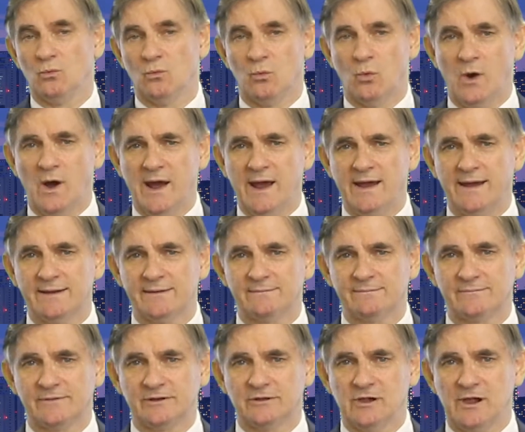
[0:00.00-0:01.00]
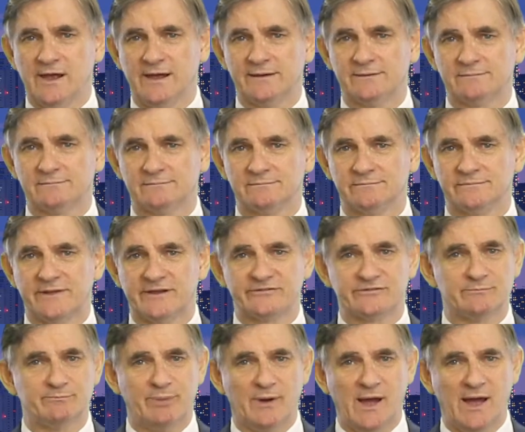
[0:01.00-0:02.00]
why the client
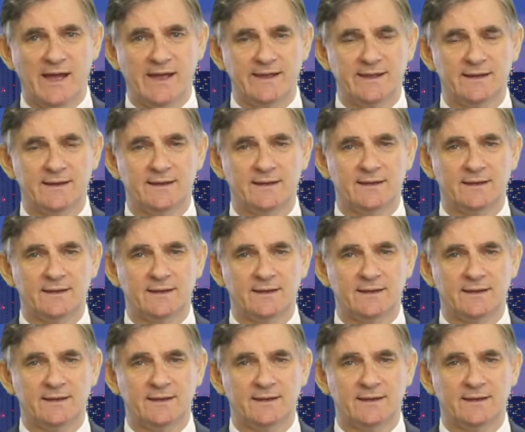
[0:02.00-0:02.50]
doesn't buy,